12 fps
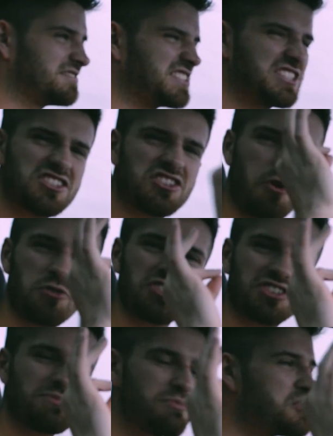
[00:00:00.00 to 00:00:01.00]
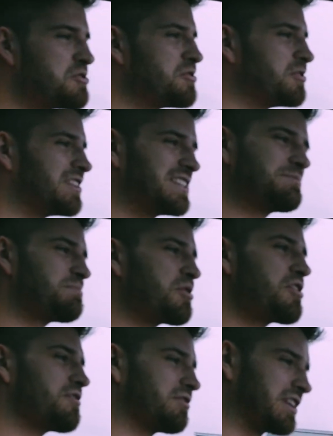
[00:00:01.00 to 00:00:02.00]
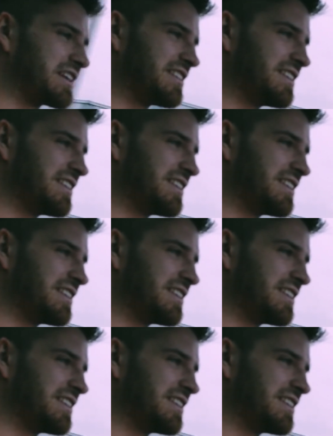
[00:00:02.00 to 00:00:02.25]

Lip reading: it's so smooth, it's perfect.